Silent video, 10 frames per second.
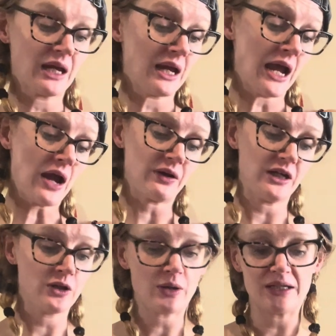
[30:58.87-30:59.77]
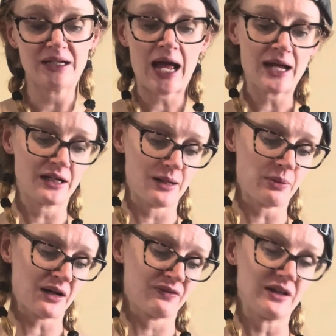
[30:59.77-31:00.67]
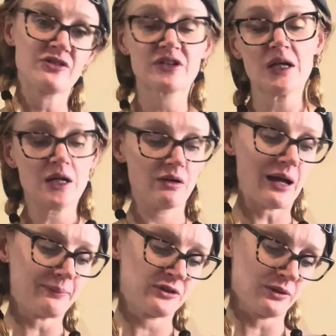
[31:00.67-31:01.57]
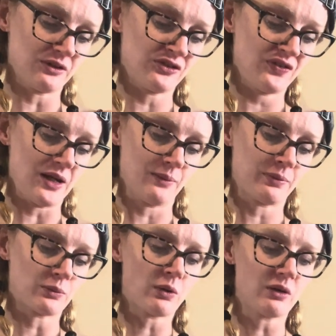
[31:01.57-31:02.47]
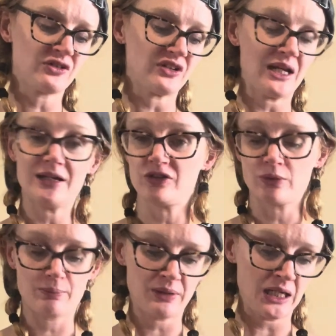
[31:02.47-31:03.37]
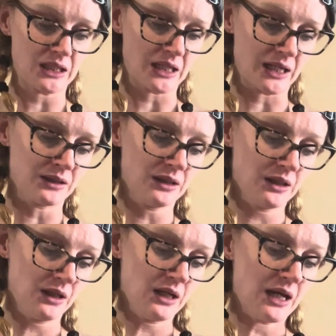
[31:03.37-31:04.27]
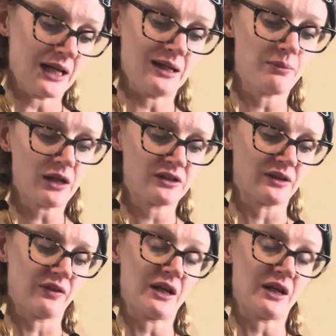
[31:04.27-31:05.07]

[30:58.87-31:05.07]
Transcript: Harry, who hadn't had any breakfast, leapt to his feet, but Ron's ears went pink again, and he muttered that